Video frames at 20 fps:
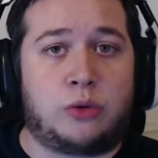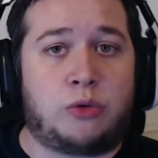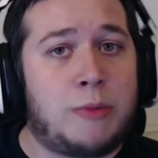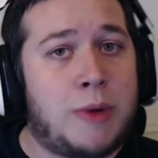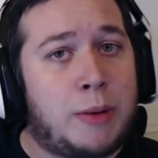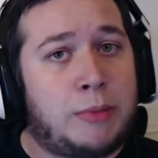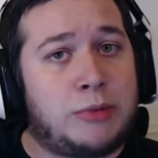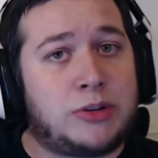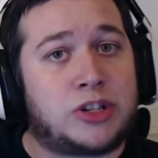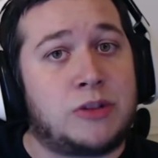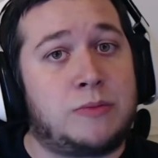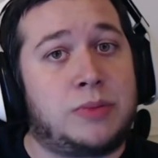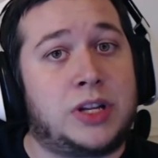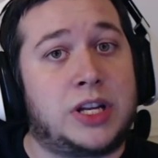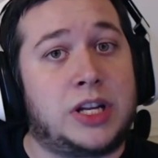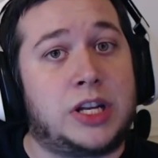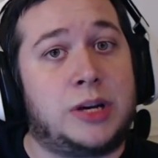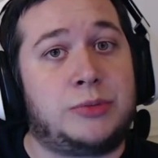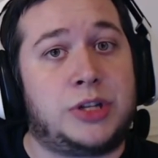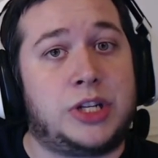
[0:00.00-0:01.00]
Remember, it's
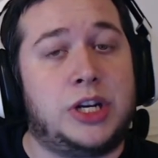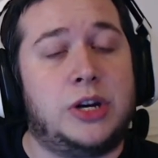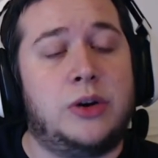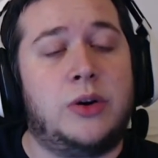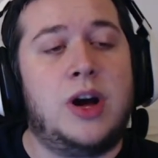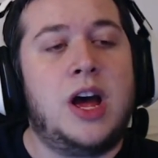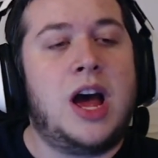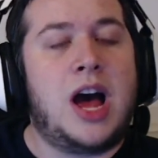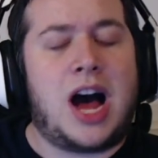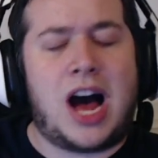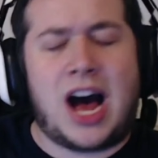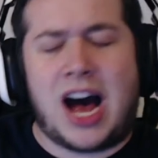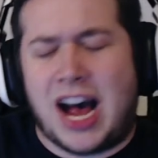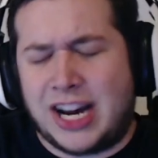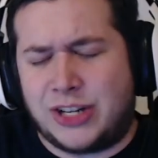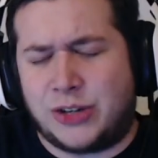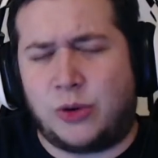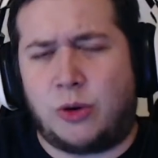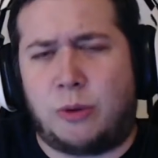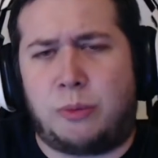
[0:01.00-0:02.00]
completely up to you. I
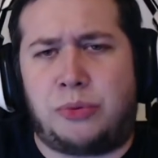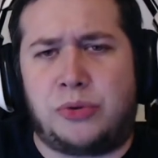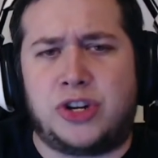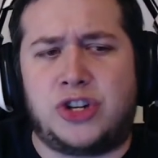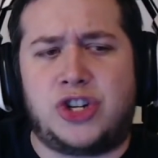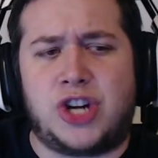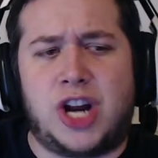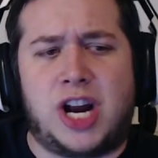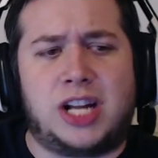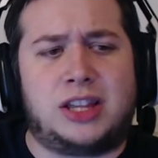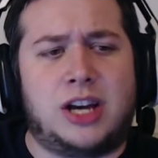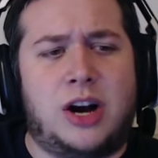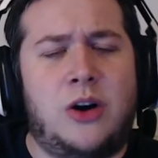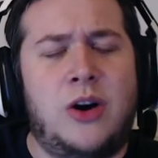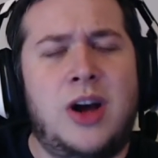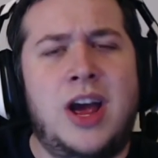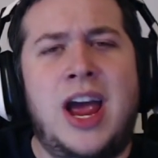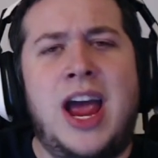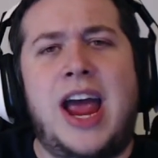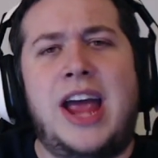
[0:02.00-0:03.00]
do appreciate it, though.
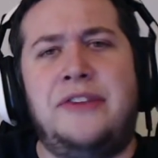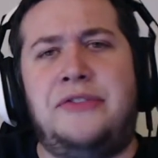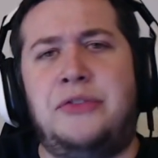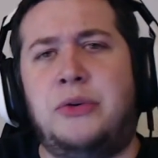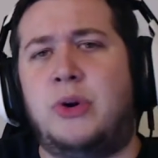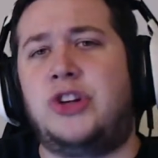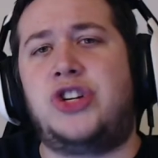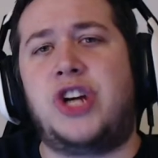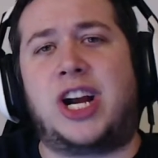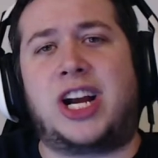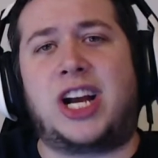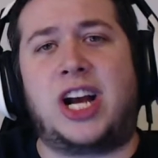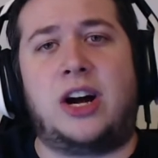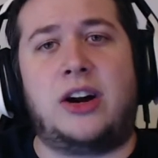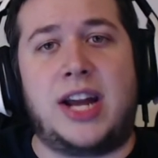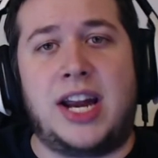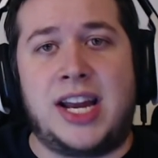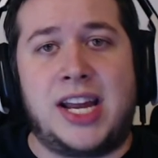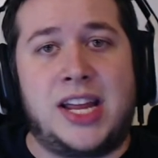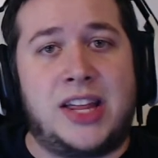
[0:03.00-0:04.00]
If you want to check
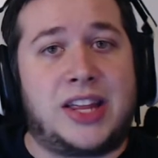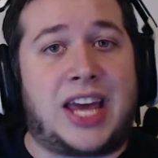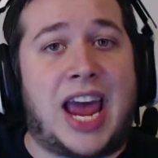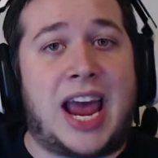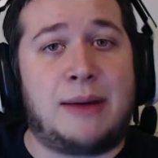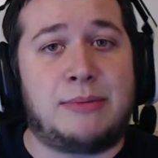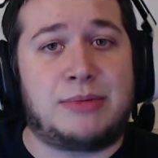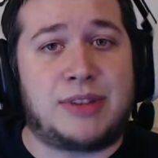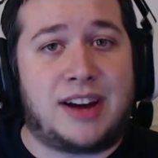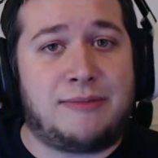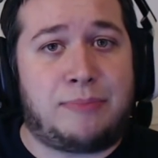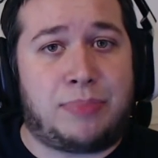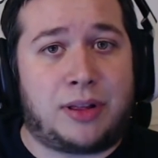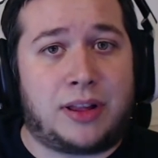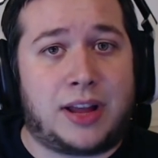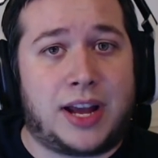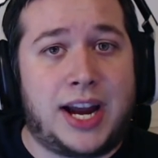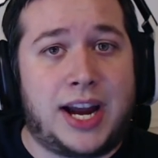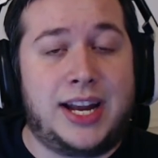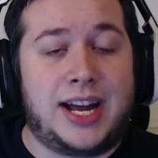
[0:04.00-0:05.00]
out any of the games I've
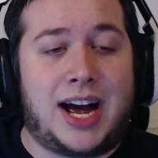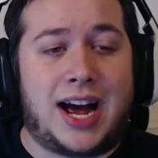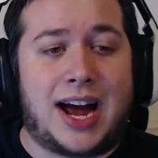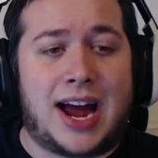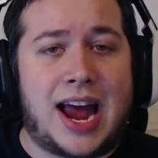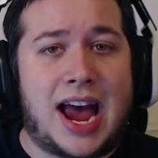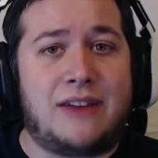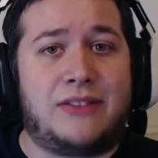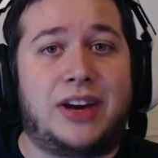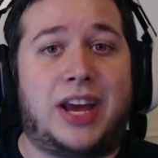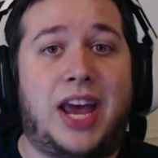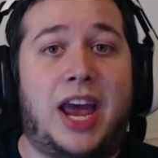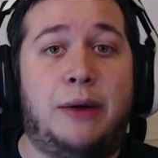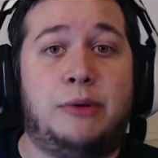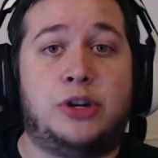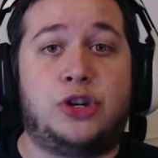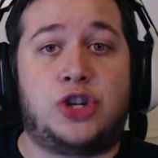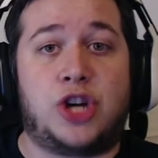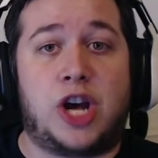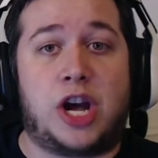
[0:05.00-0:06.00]
played, I have a
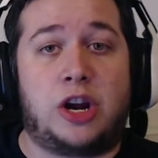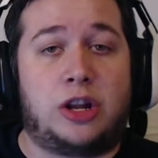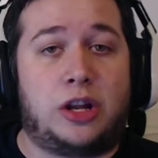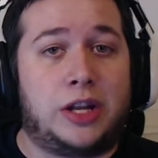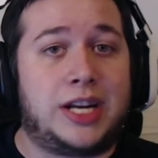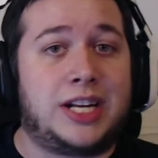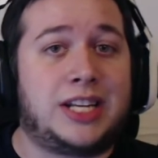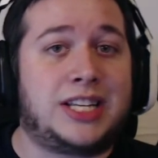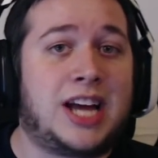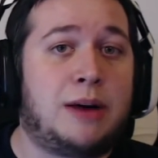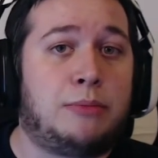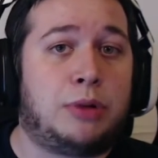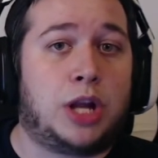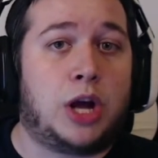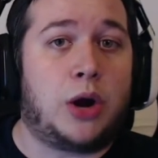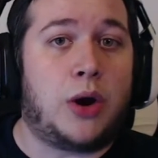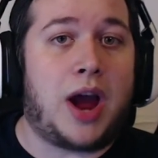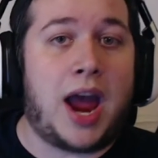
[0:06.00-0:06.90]
gaming channel, link down below.